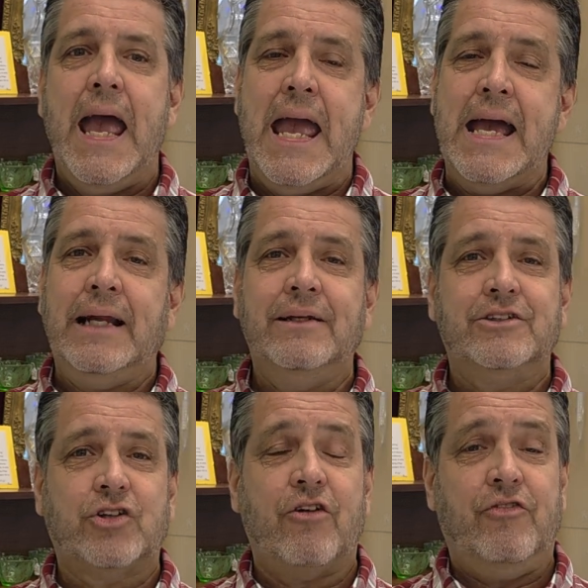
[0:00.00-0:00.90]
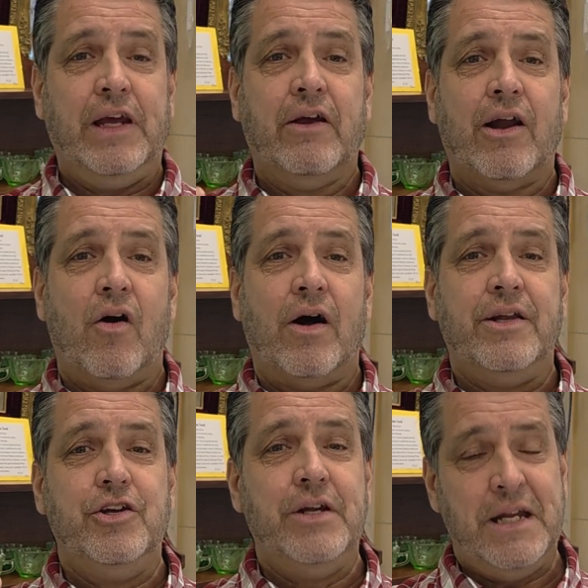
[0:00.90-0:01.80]
and start figuring
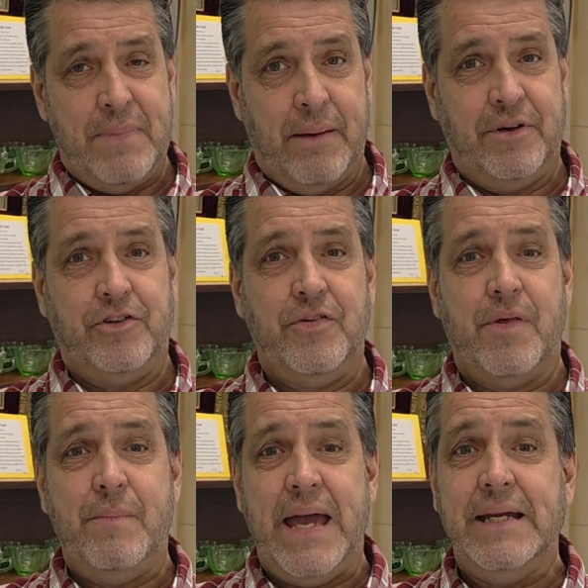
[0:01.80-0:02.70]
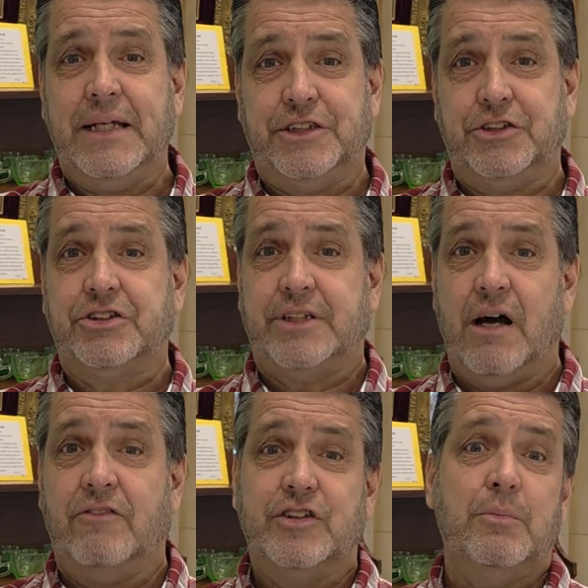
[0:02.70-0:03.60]
on you need to be able to do the maintenance yourself,